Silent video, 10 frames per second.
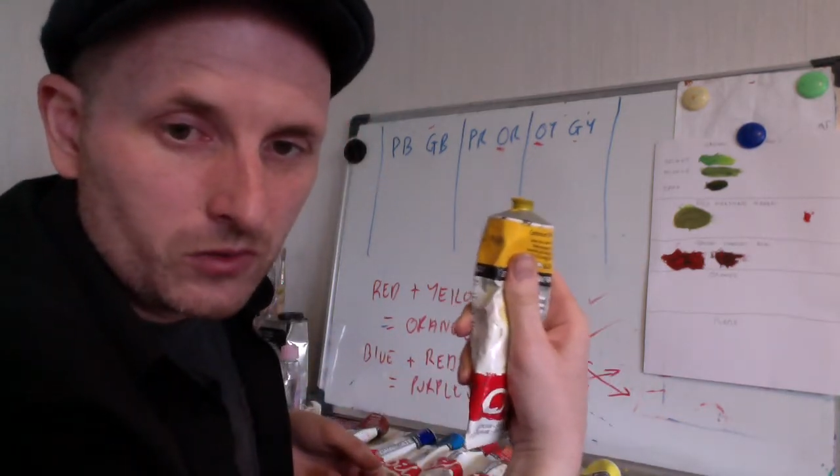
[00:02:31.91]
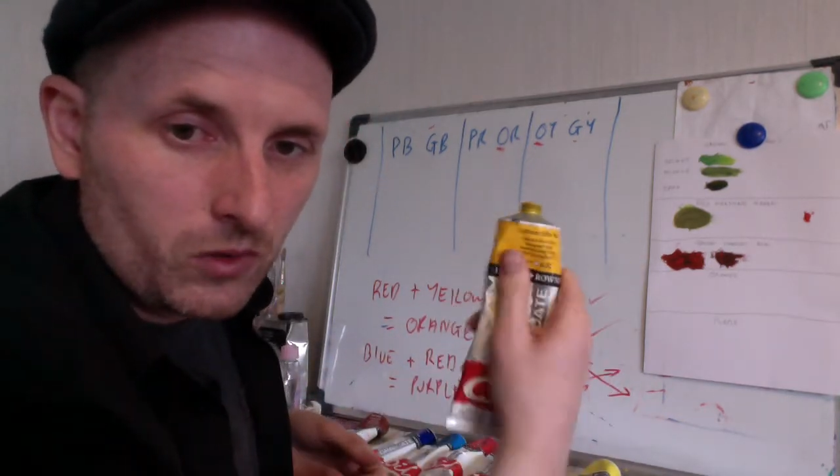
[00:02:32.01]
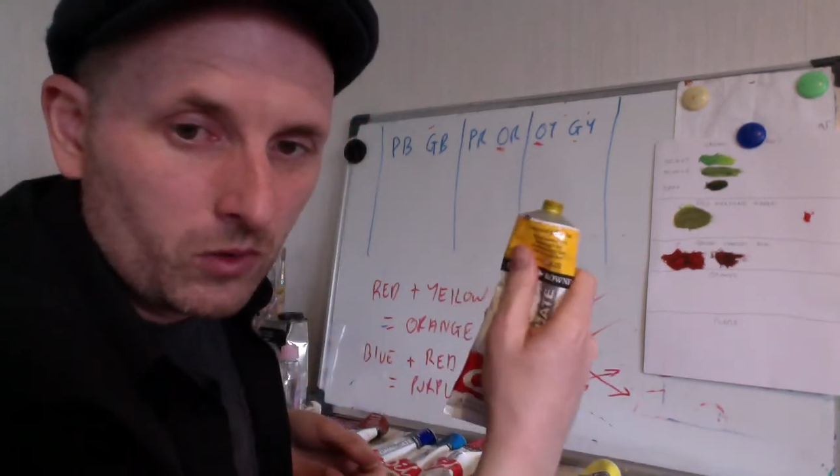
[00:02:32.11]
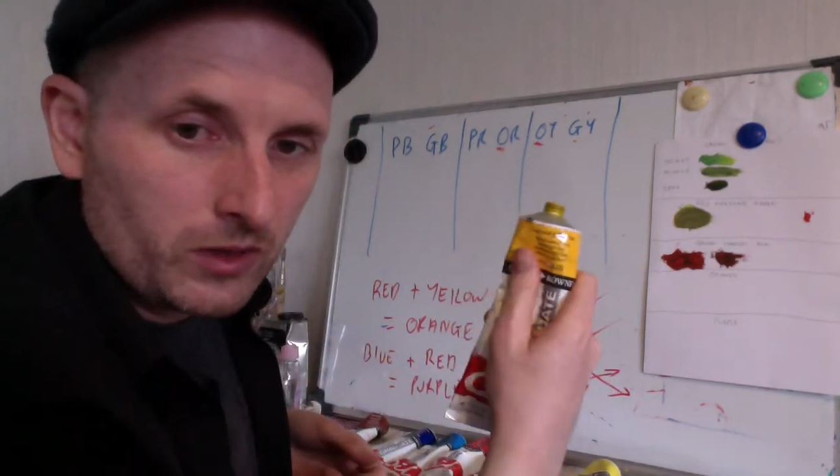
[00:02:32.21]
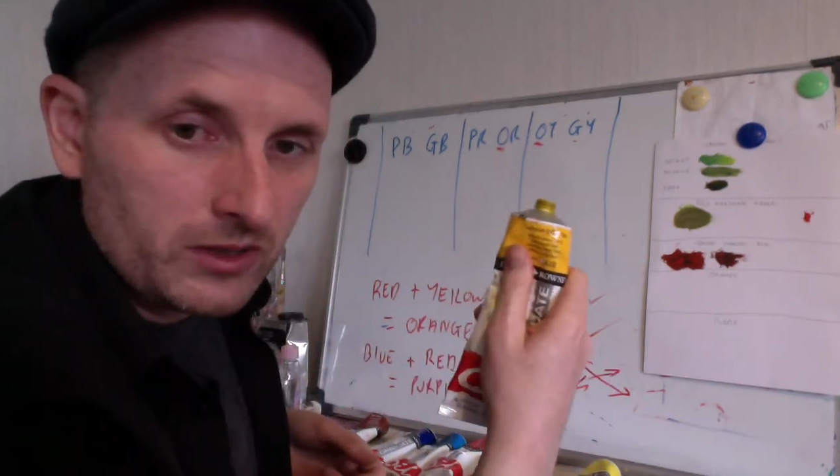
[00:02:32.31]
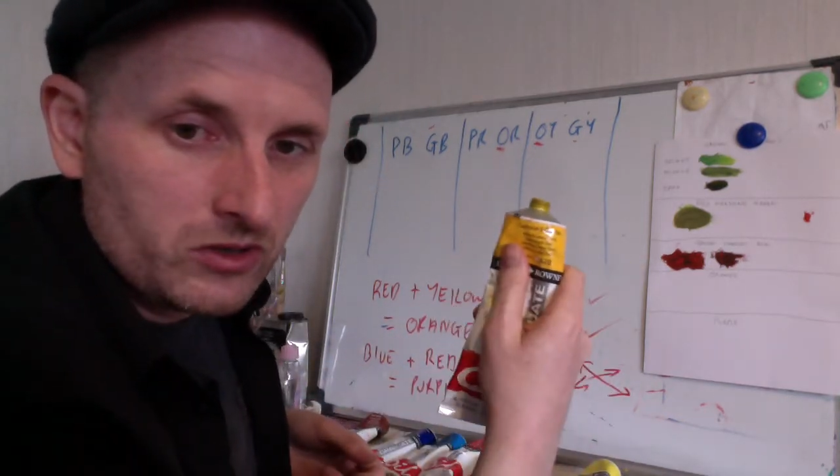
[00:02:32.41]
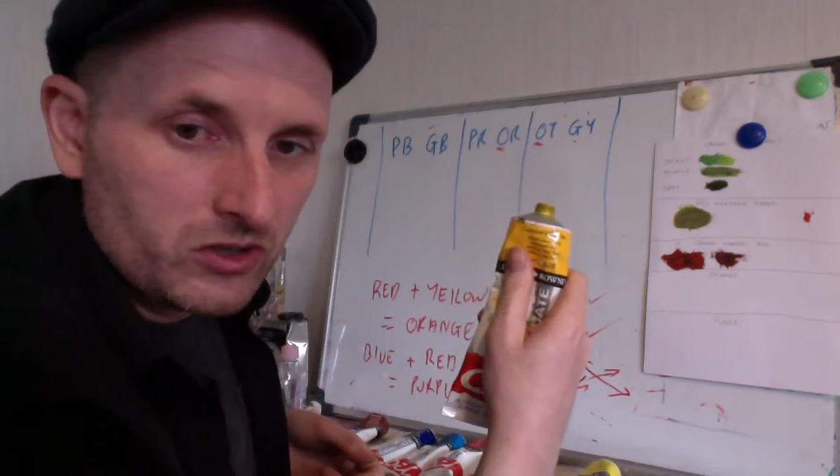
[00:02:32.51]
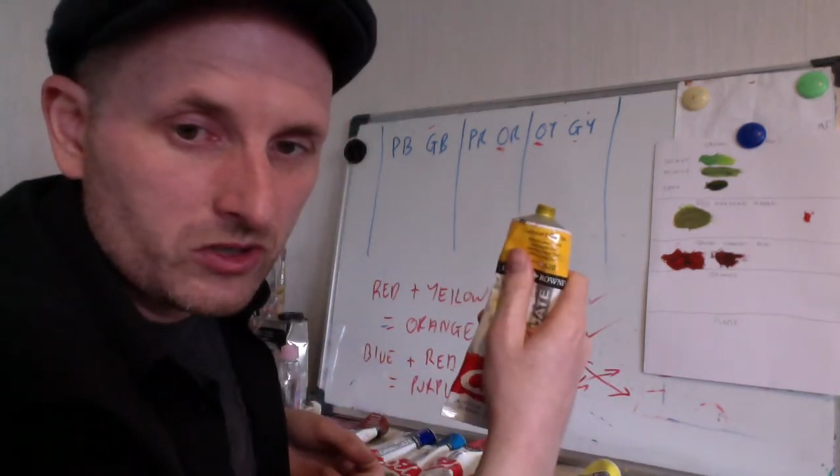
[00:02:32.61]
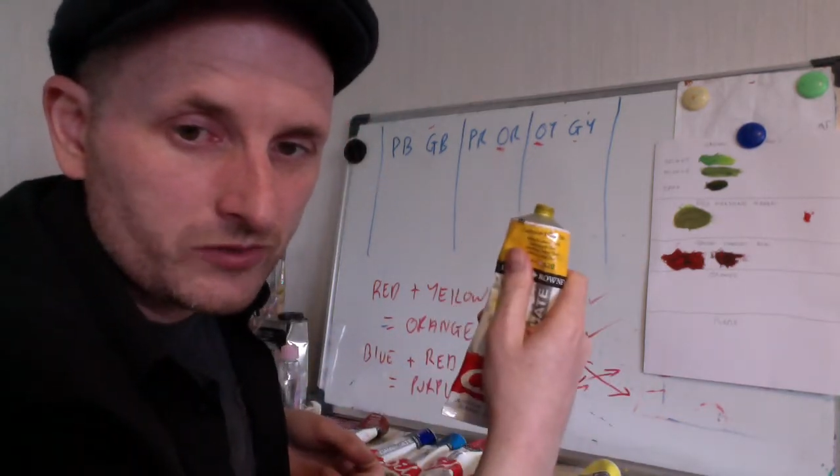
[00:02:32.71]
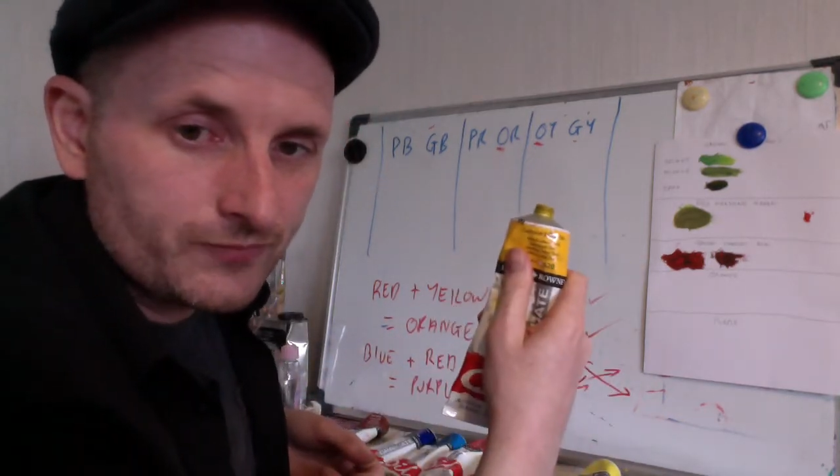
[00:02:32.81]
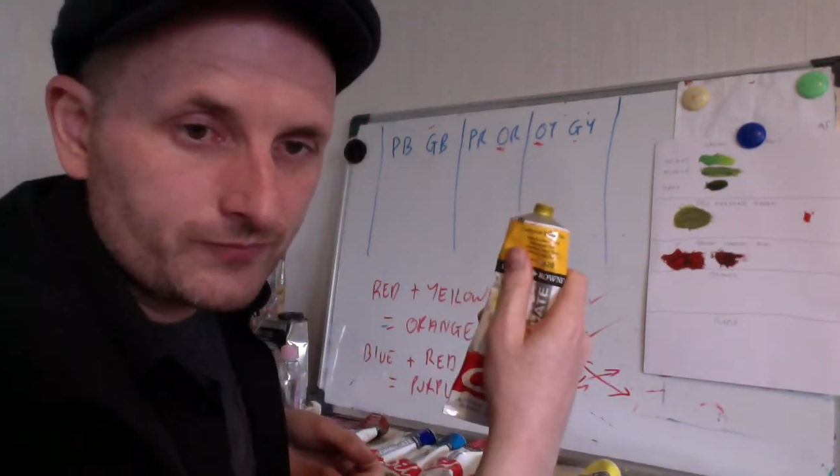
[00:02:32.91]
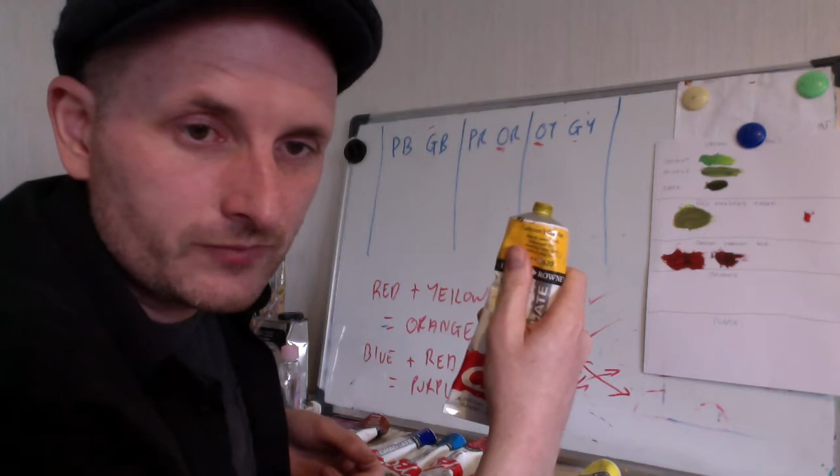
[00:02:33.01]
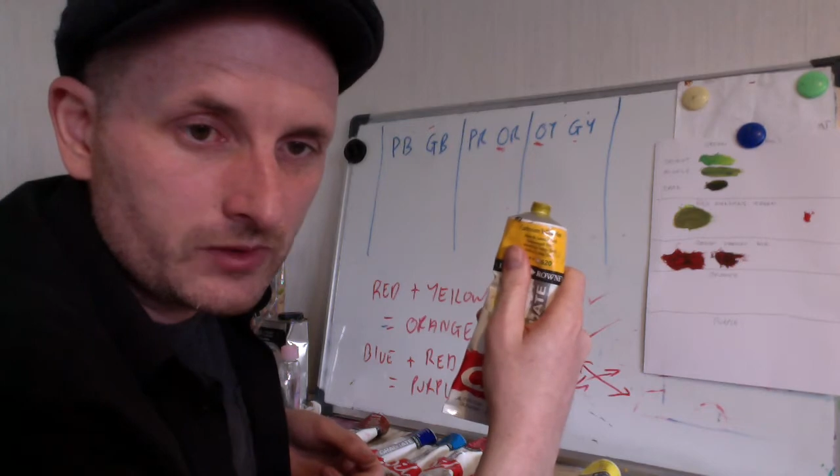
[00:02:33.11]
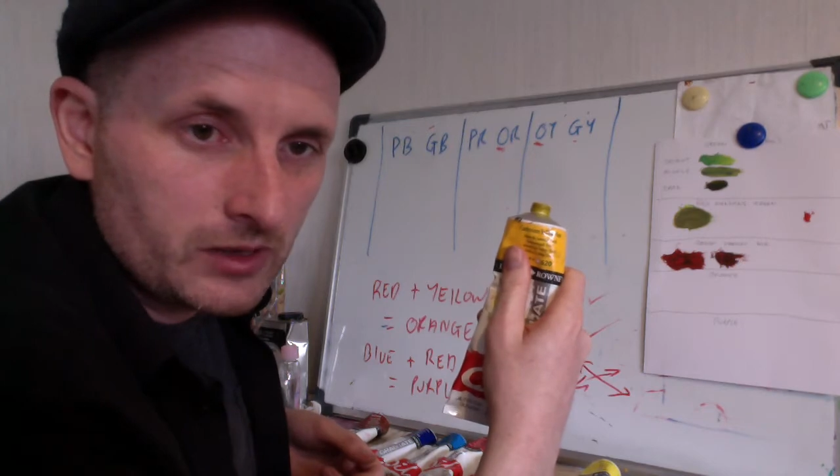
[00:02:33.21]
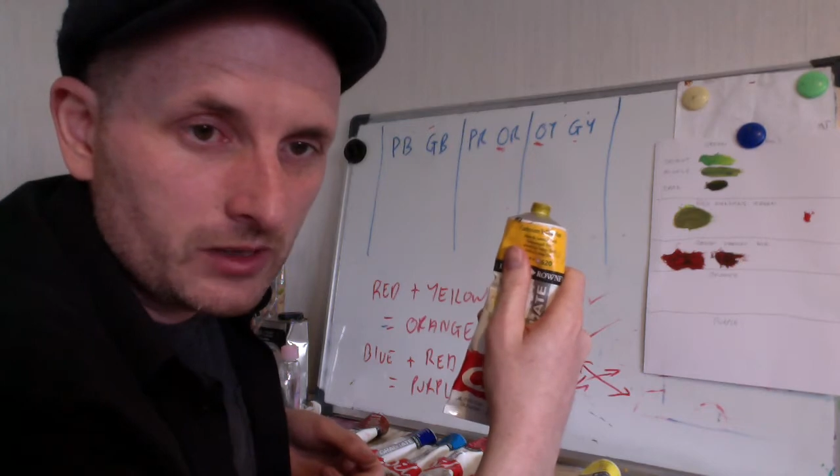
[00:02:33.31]
orange,
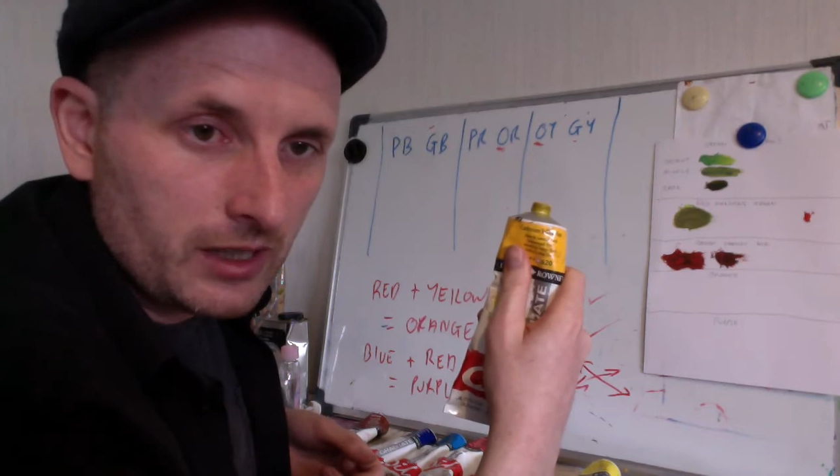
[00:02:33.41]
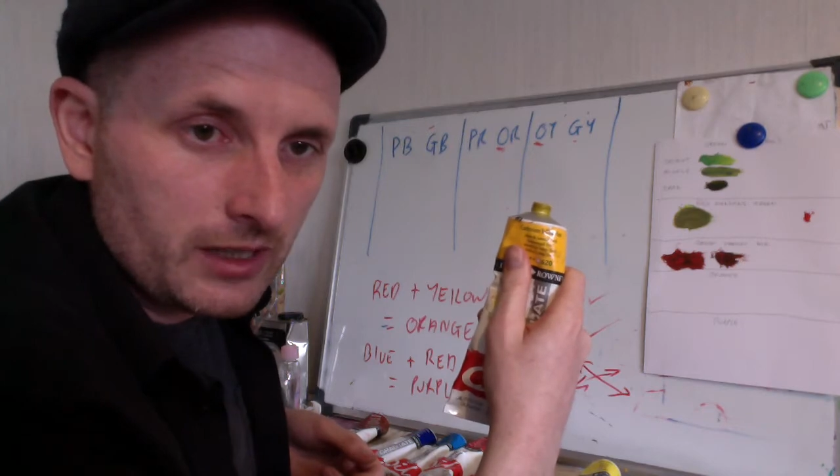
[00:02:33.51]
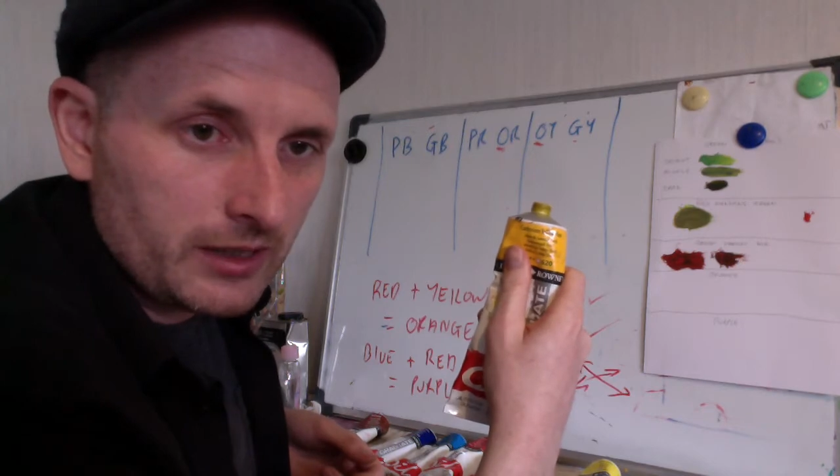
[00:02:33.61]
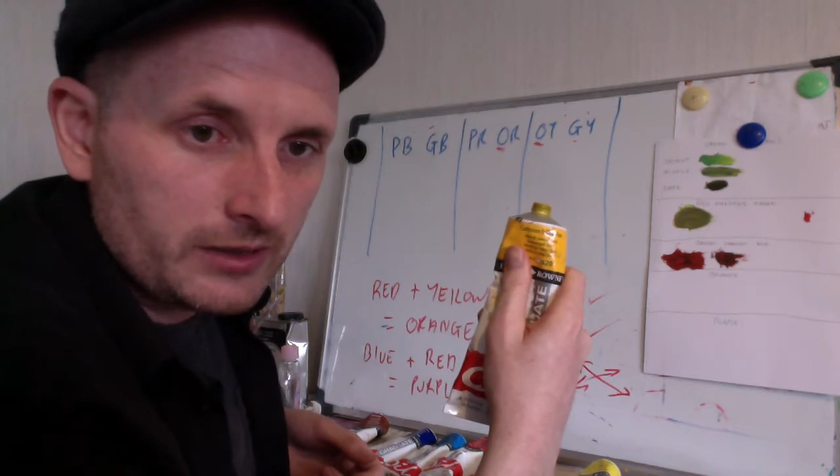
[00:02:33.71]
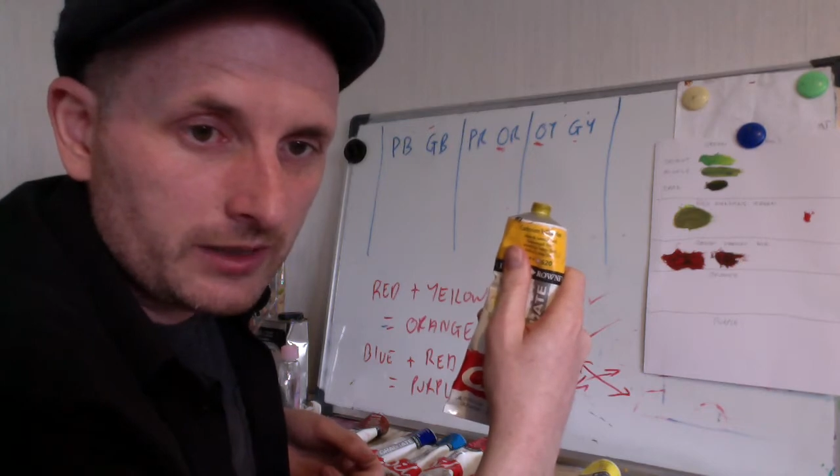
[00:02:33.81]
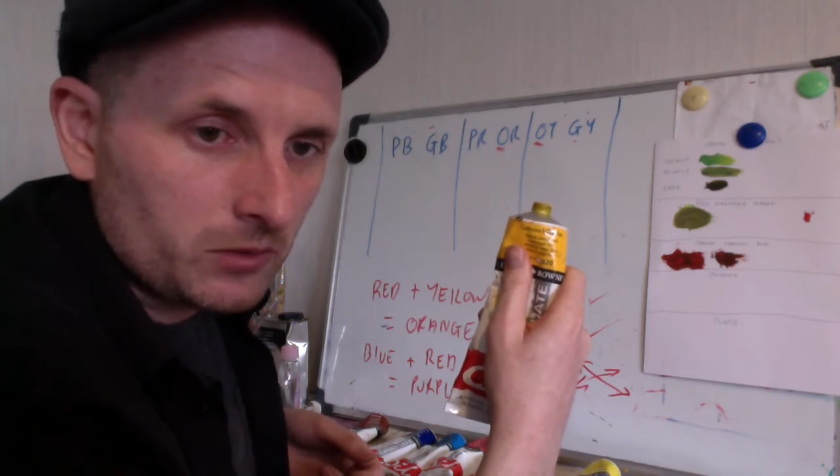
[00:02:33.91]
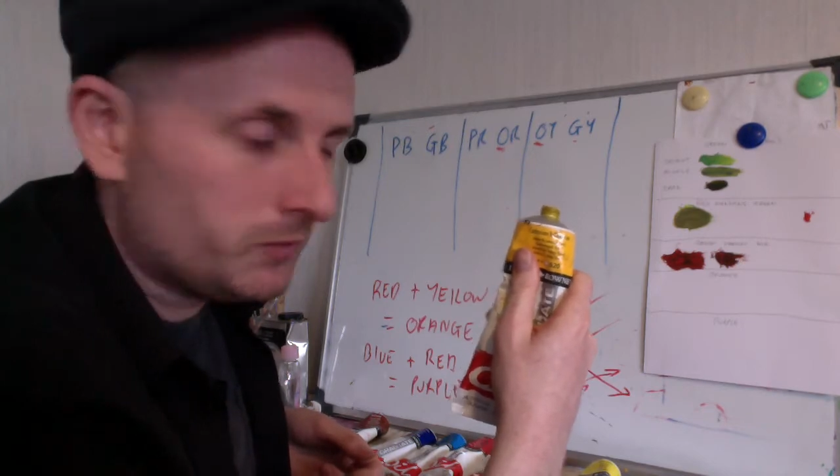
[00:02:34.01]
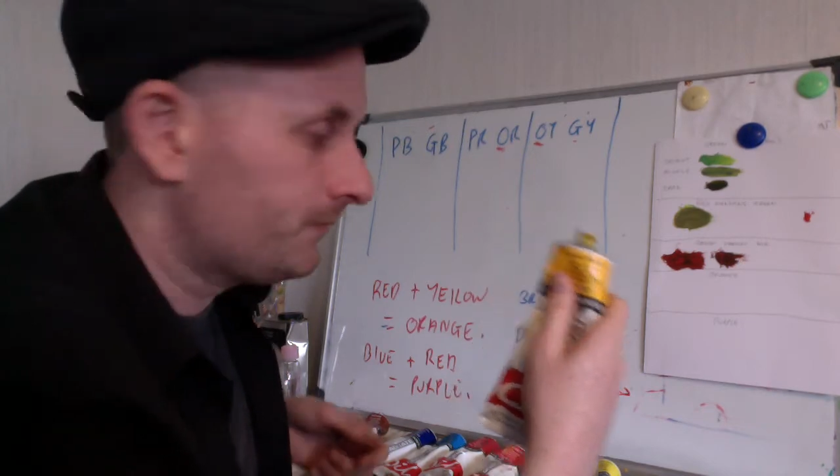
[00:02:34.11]
yellow,